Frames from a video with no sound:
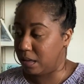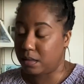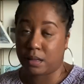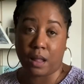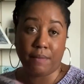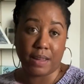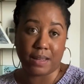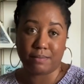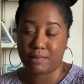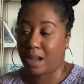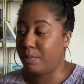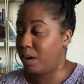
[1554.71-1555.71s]
love it.
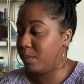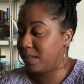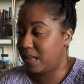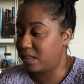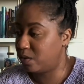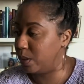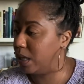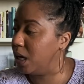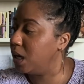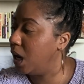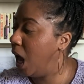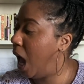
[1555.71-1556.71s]
I'm obsessed with
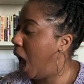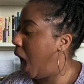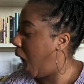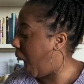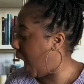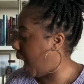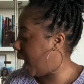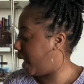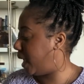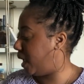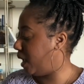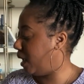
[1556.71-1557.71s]
it.
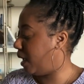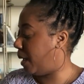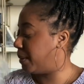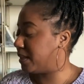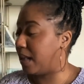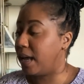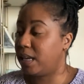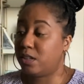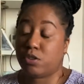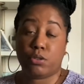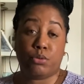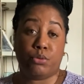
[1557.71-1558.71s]
I am excited
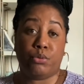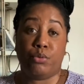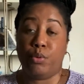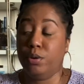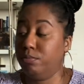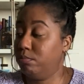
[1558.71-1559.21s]
to,